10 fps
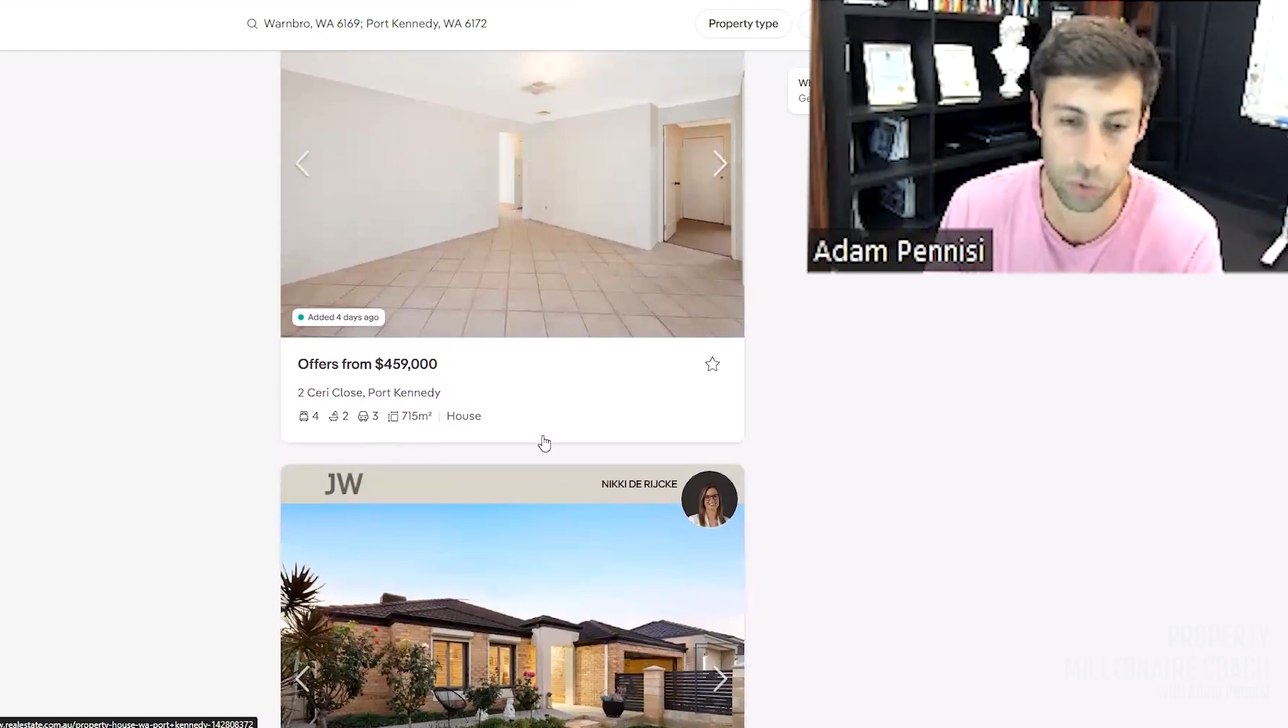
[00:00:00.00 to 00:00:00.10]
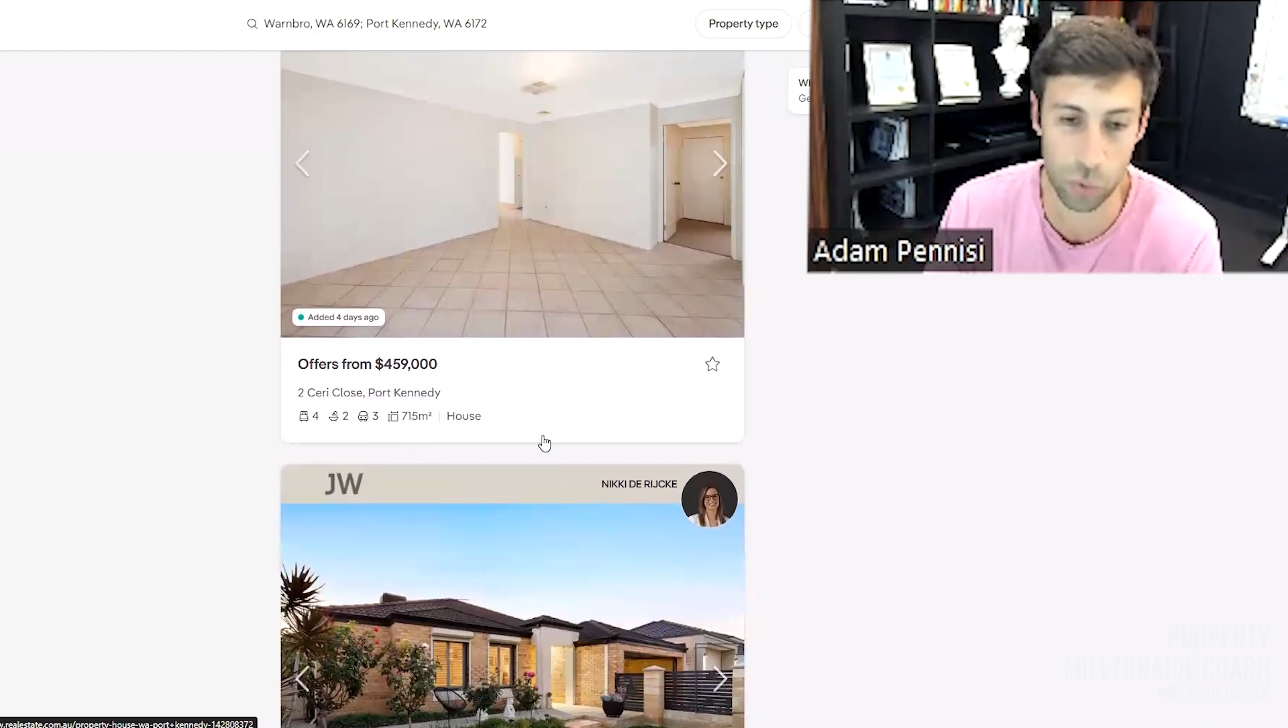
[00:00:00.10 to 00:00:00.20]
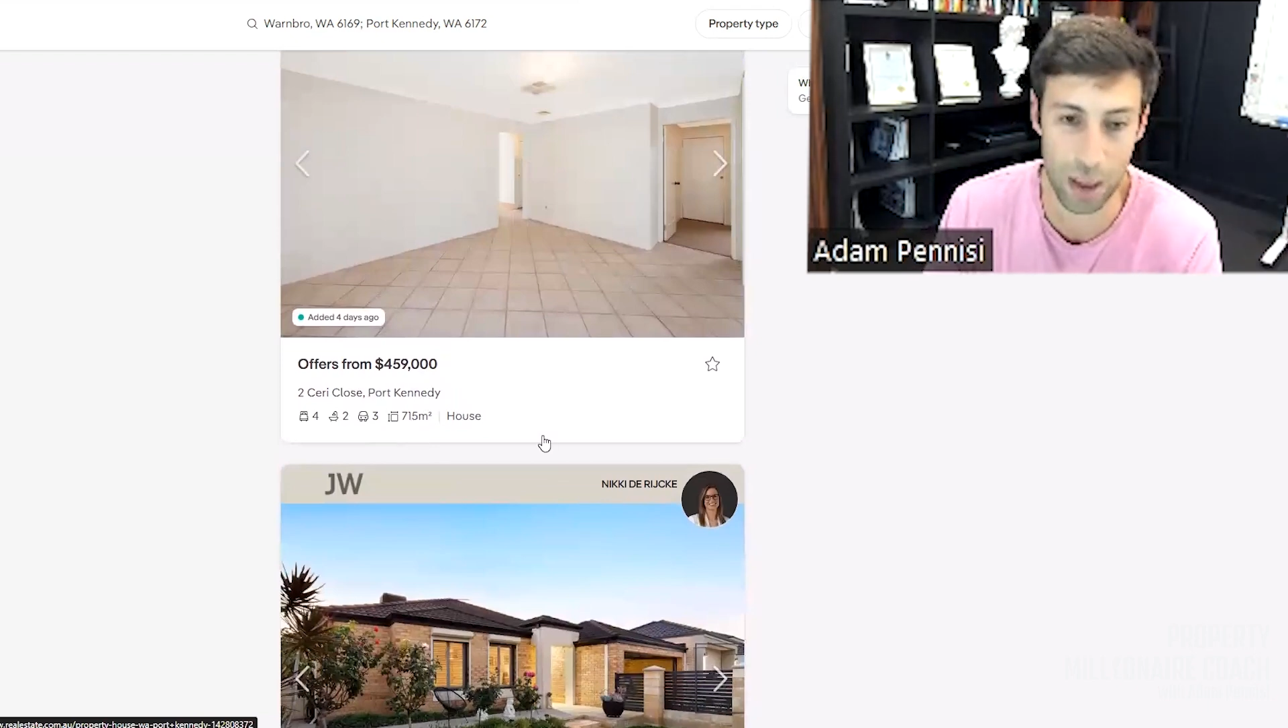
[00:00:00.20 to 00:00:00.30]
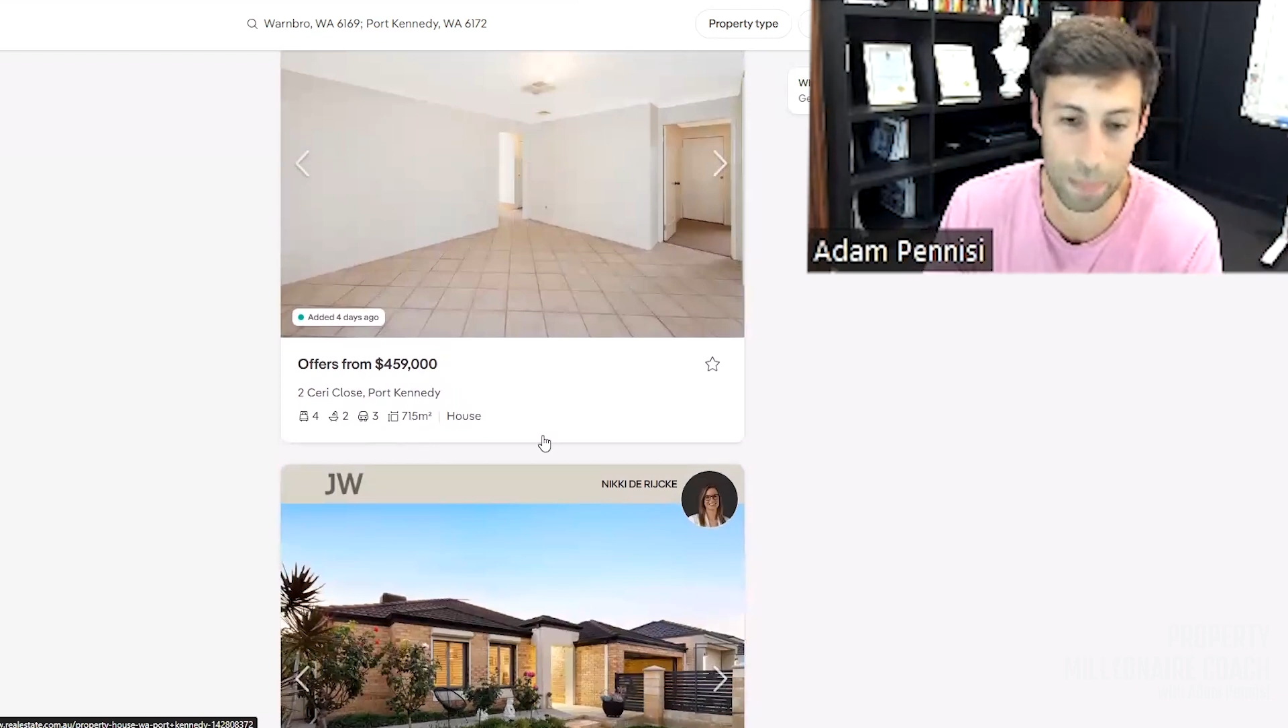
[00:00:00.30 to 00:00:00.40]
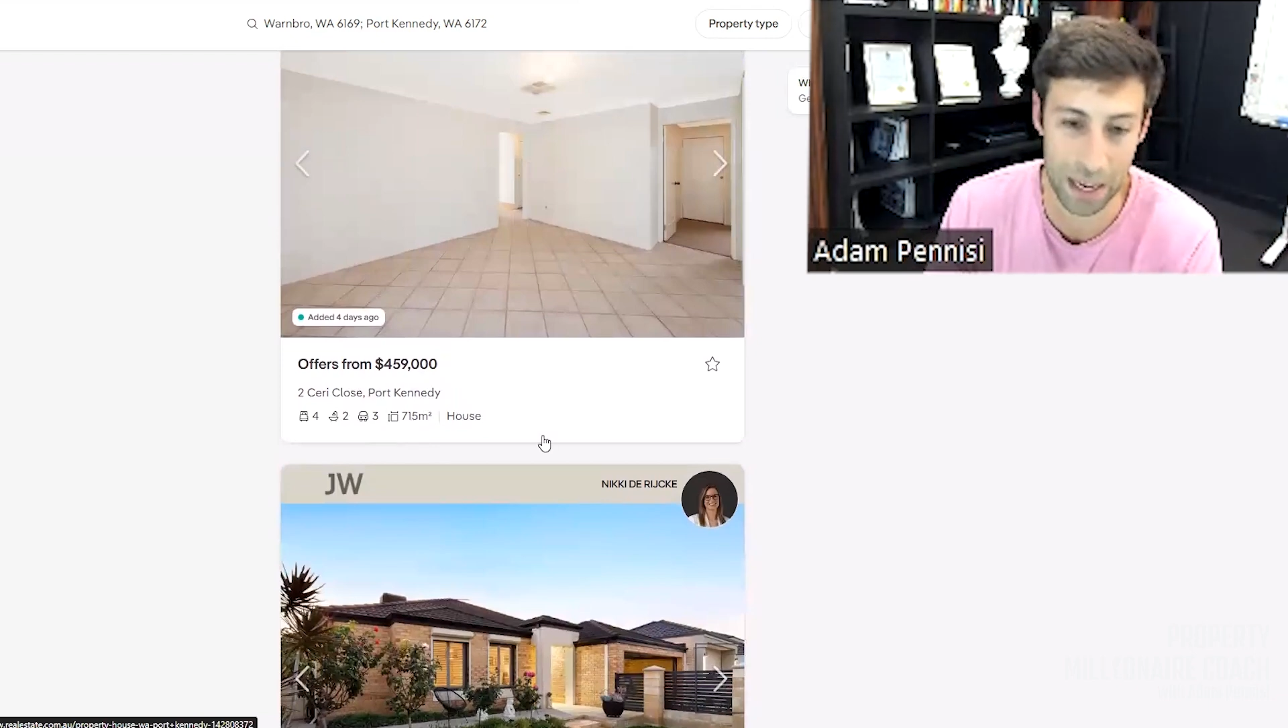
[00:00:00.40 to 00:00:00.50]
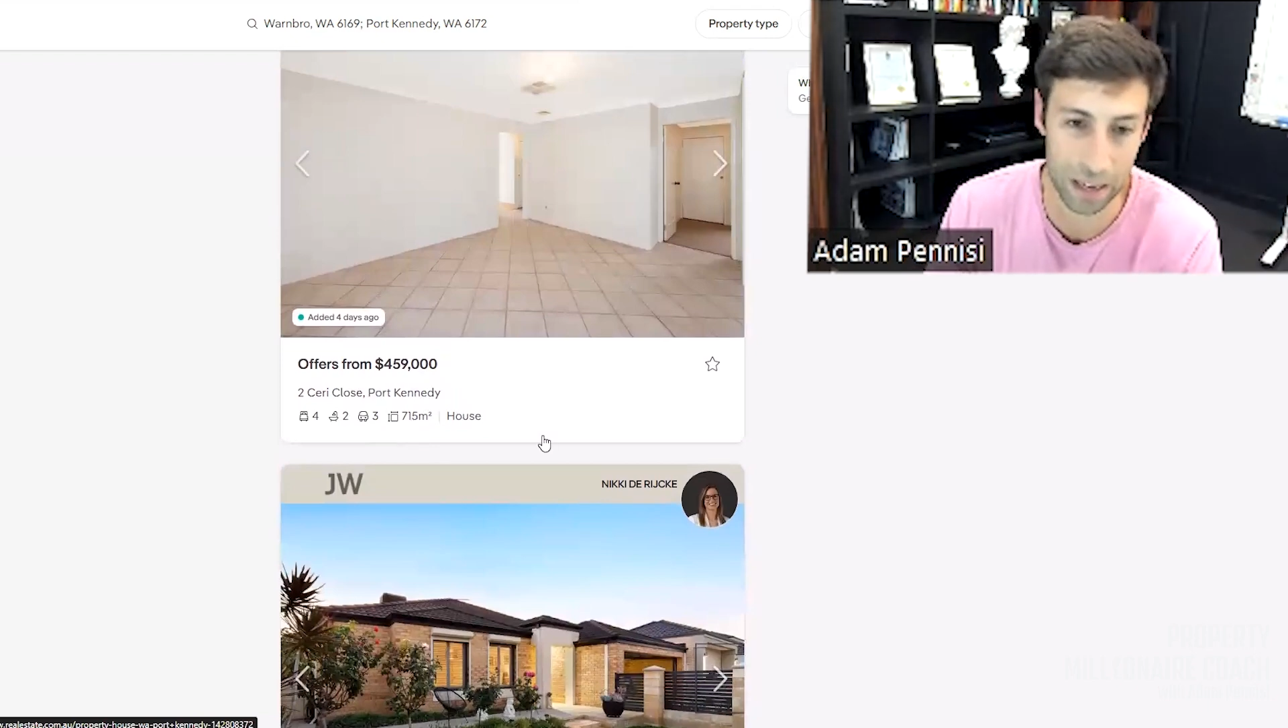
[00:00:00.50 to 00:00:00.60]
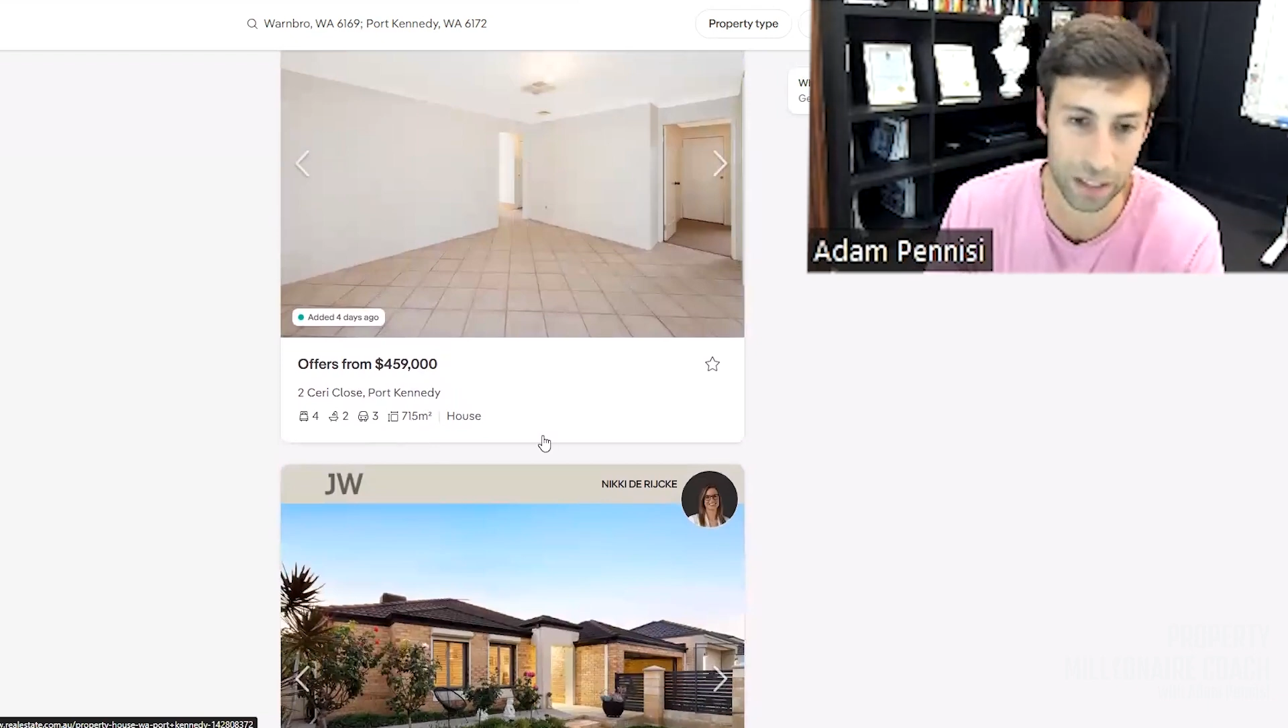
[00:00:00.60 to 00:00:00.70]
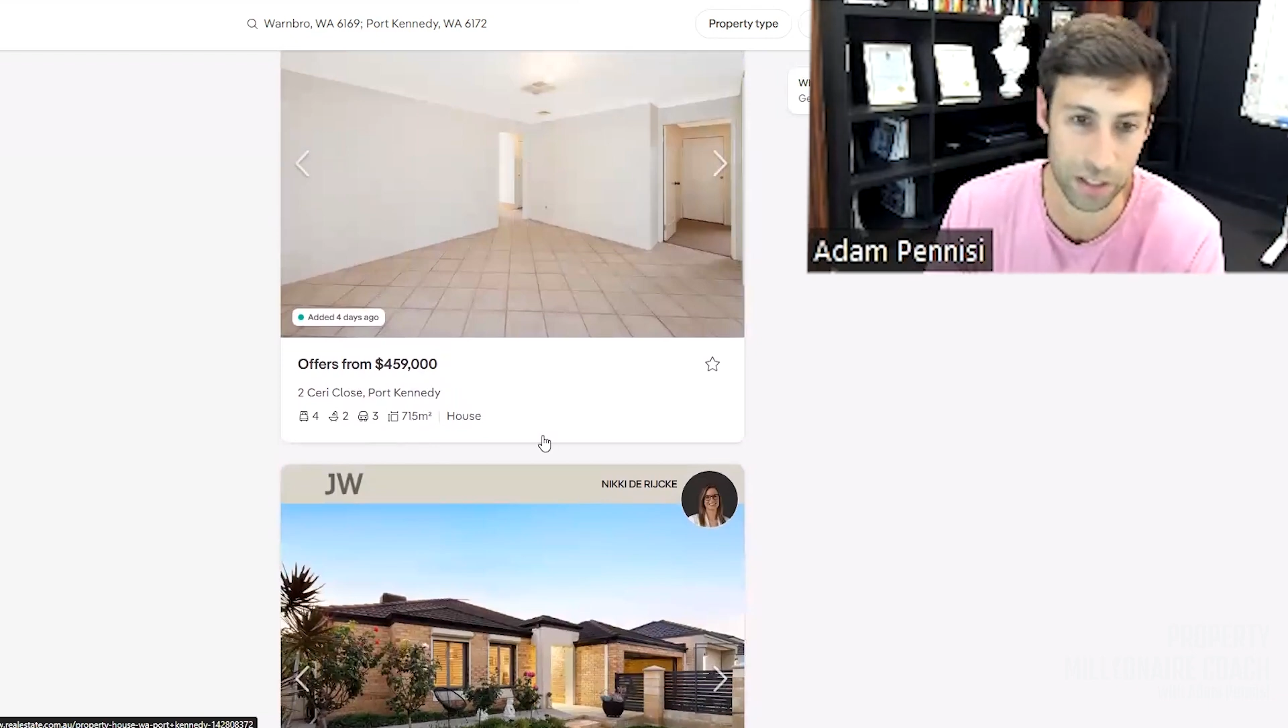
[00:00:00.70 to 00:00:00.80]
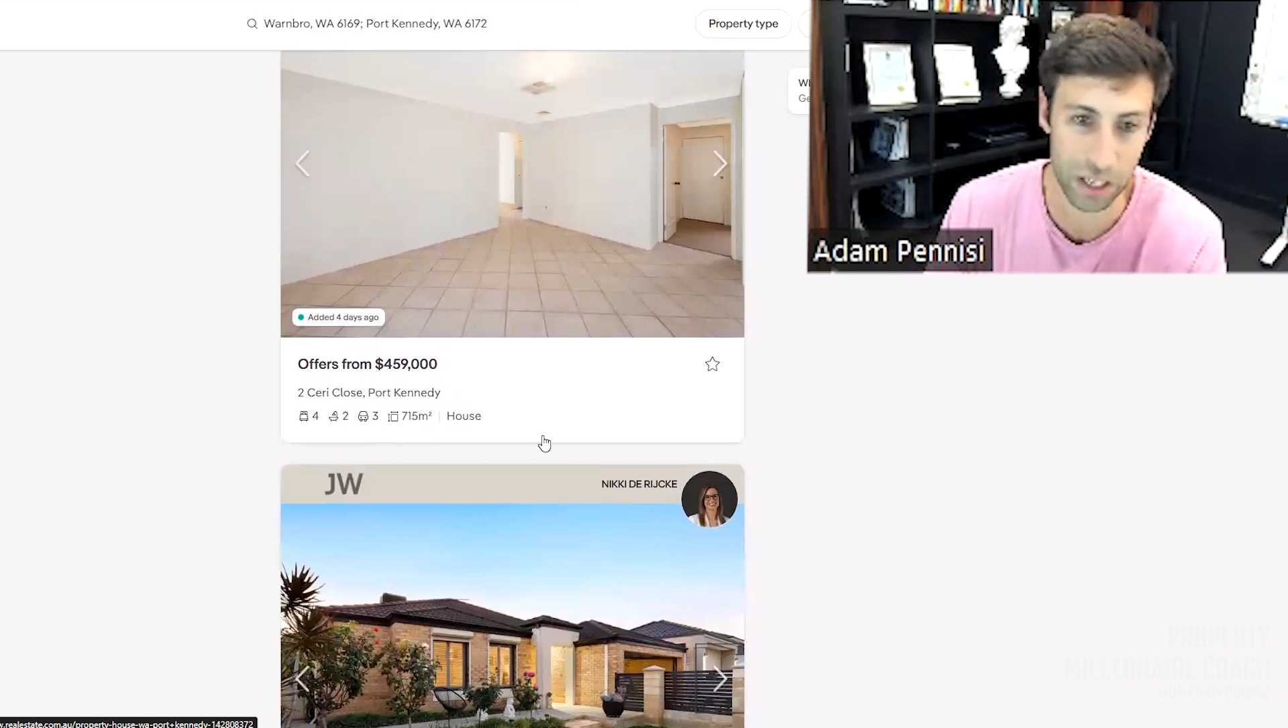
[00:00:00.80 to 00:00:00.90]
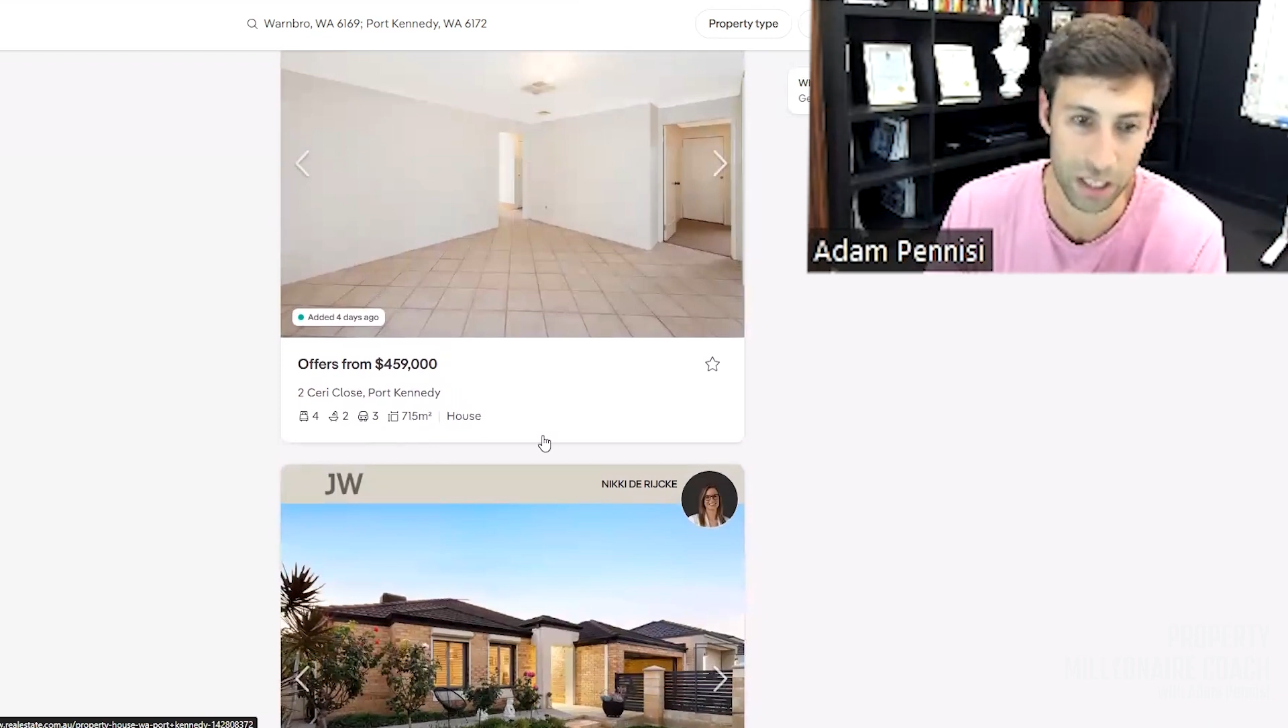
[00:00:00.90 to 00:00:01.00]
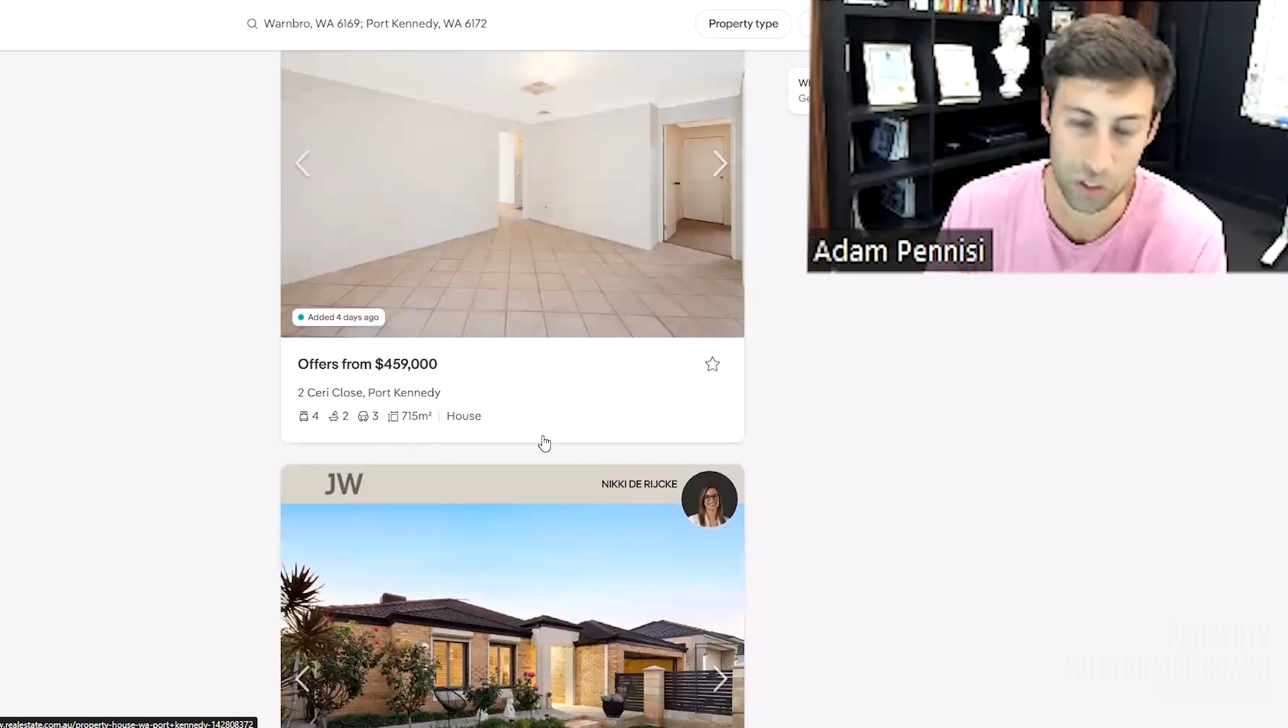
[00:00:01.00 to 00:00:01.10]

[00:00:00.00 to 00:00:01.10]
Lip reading: square meters,